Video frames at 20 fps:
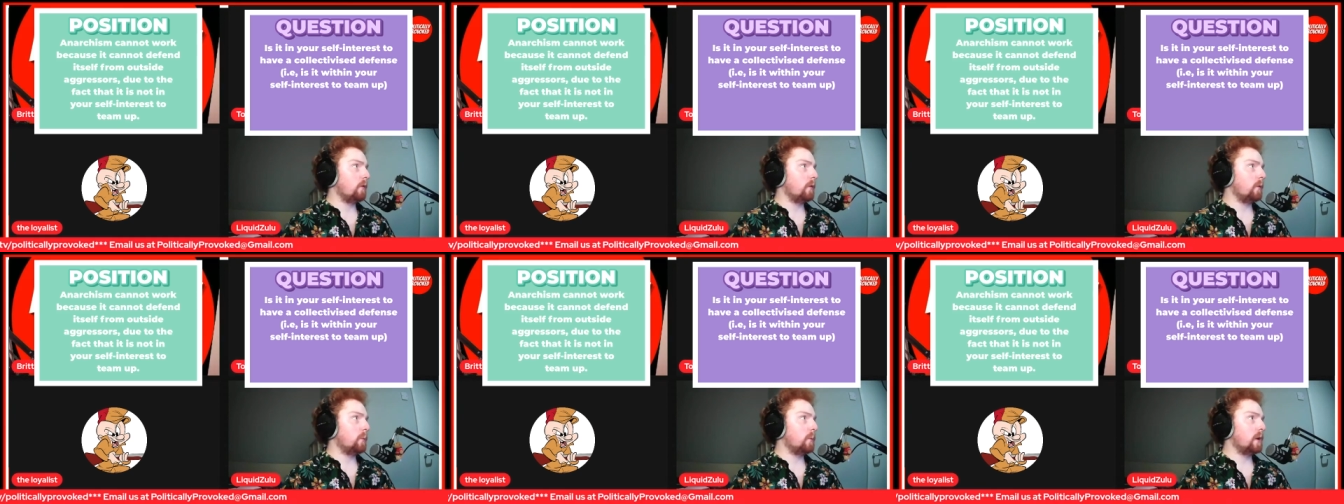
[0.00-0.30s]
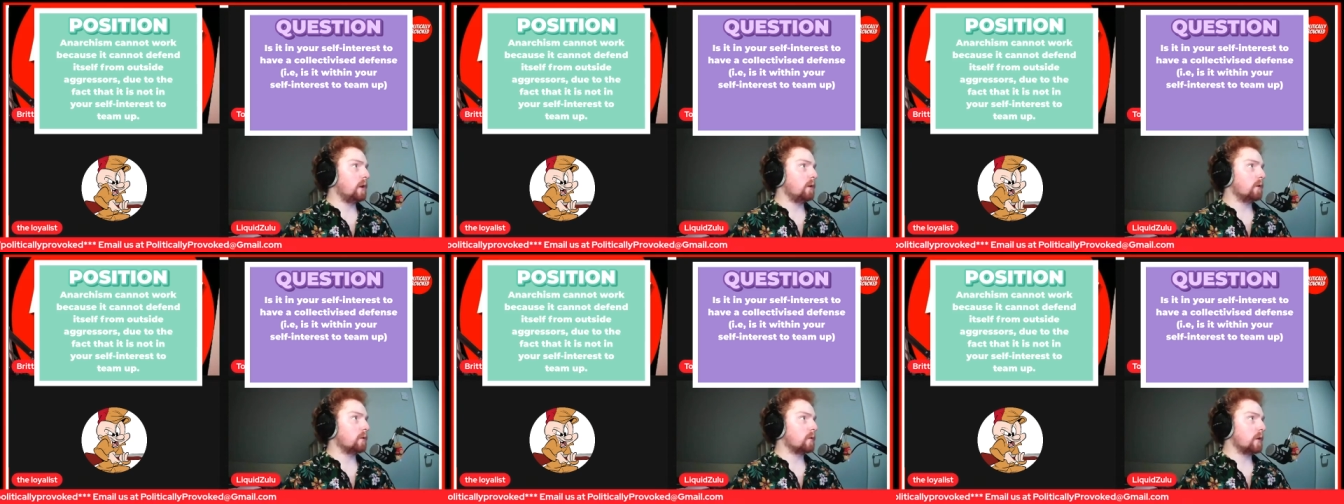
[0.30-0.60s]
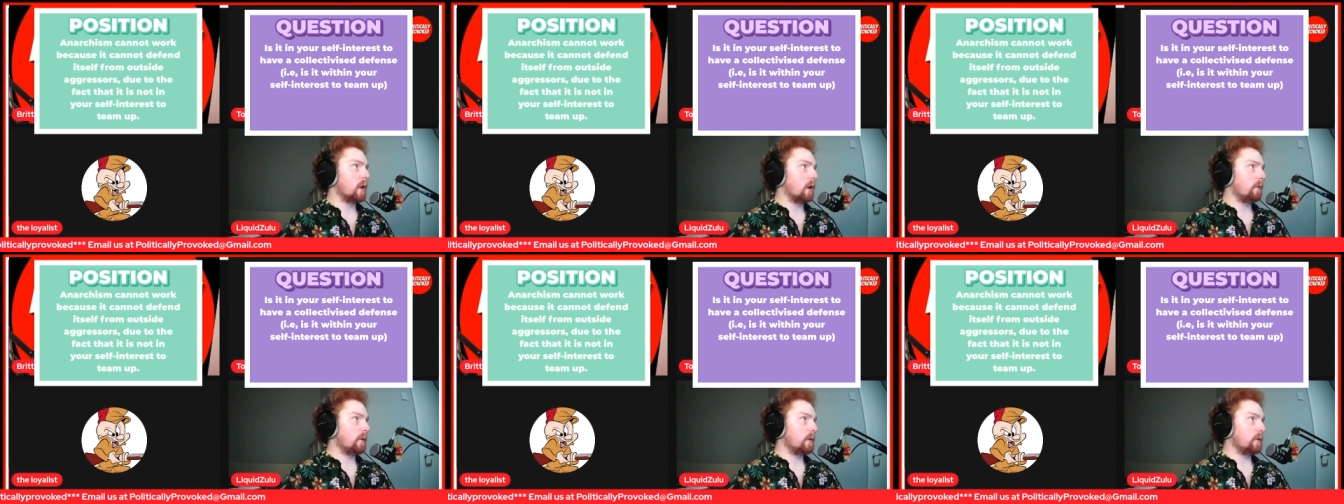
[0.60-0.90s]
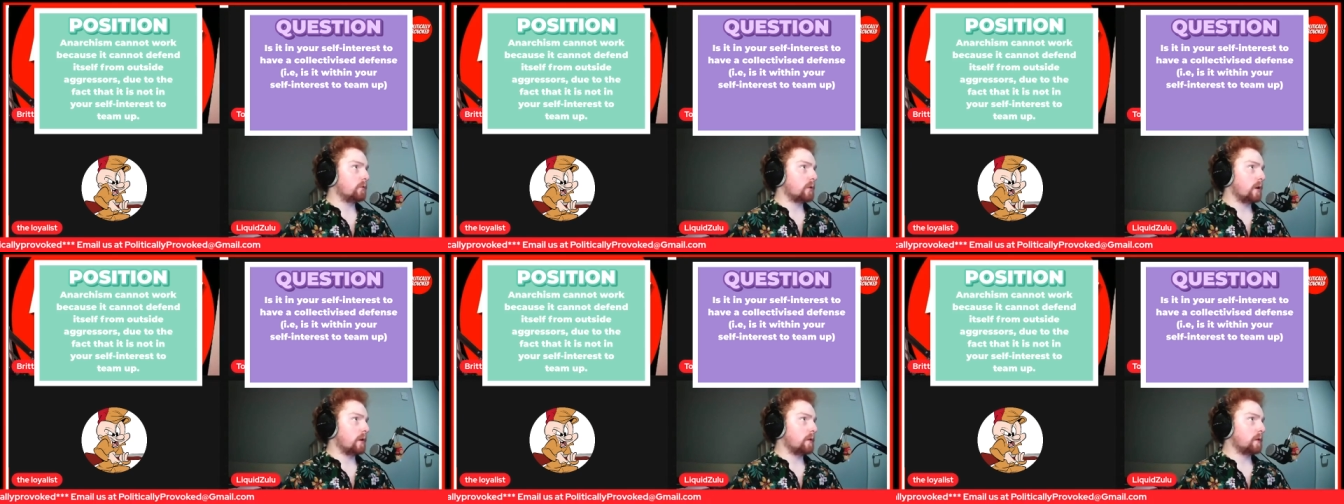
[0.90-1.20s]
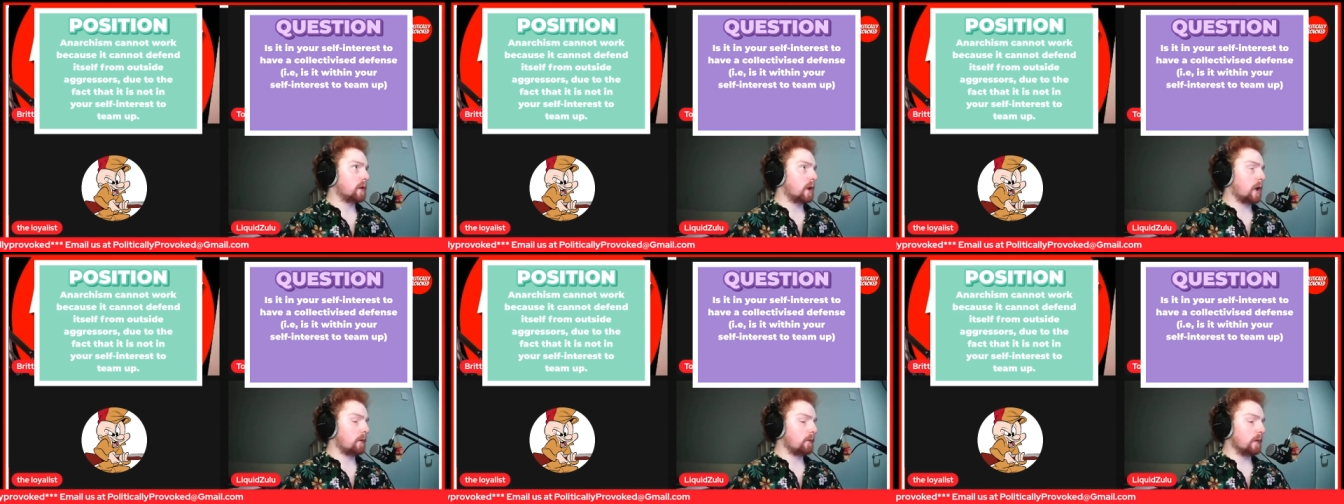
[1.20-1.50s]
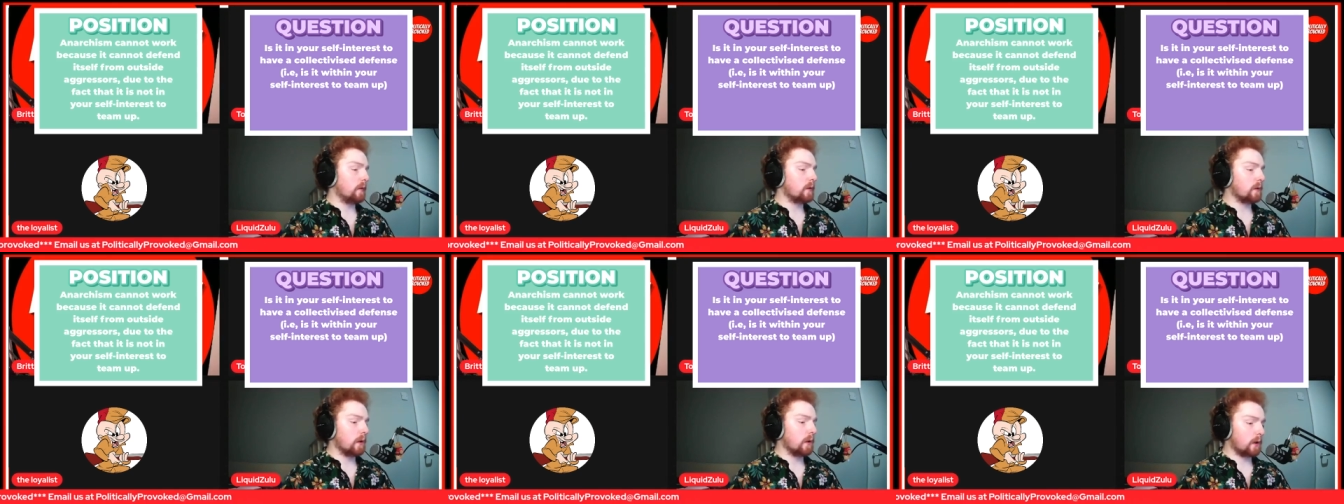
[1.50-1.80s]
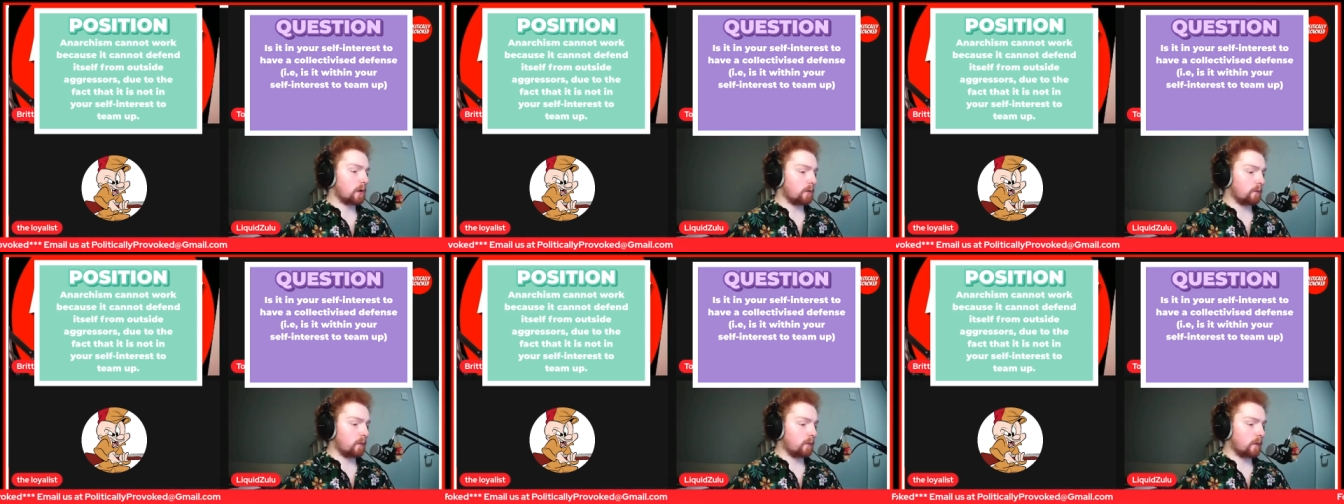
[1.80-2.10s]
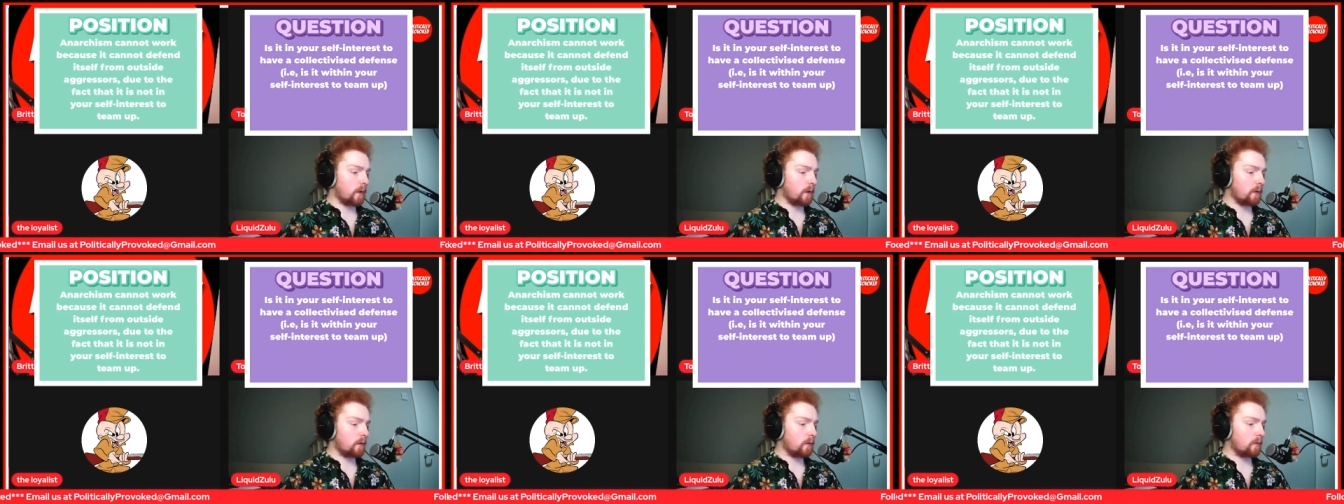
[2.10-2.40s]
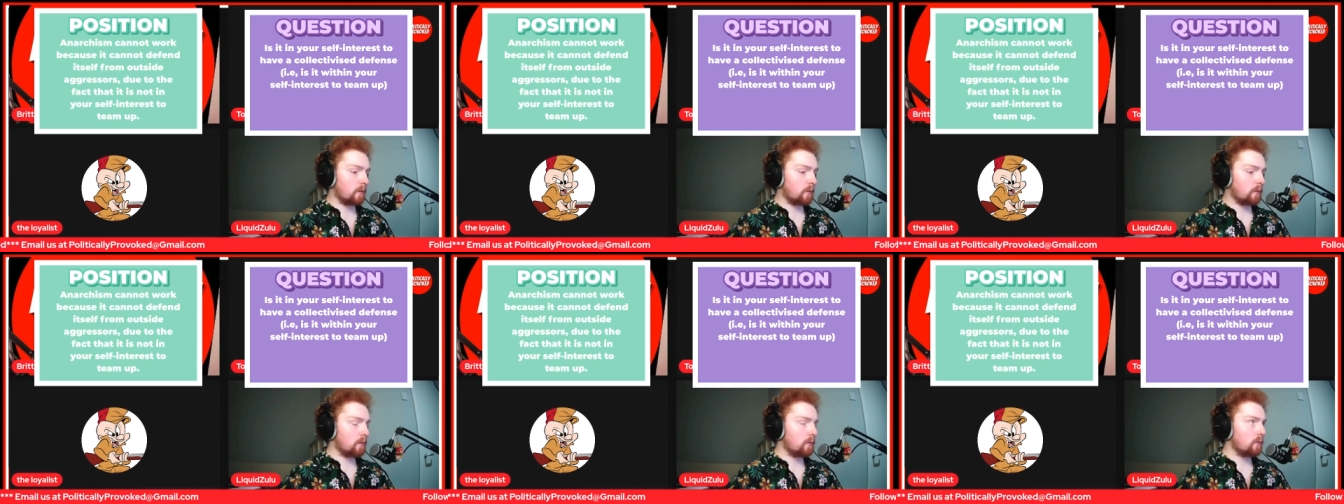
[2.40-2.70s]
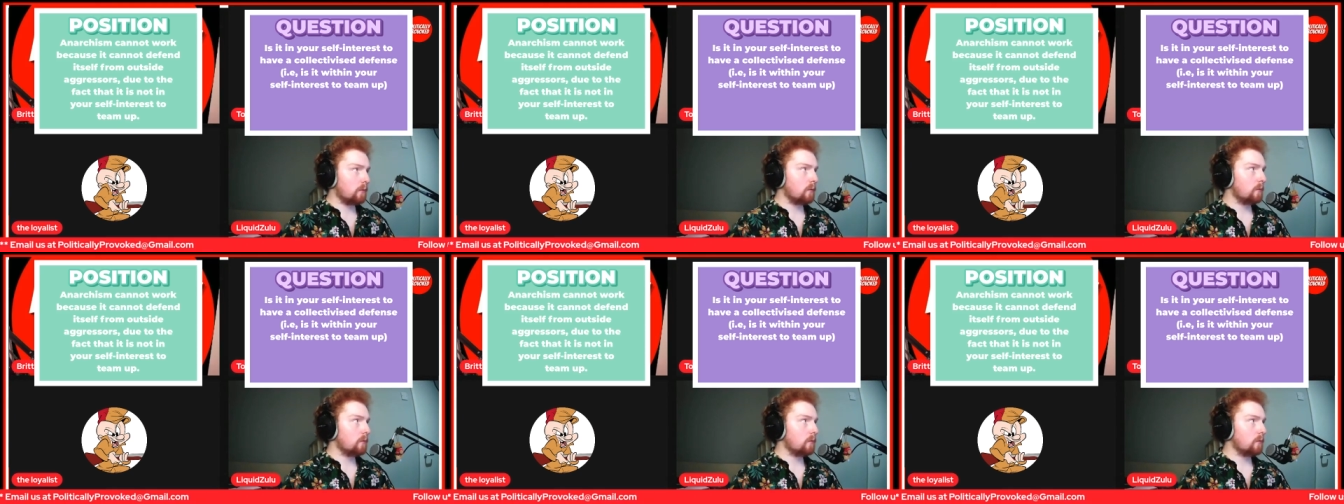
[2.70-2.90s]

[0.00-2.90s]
if it would be in your self-interest to have this collective defense.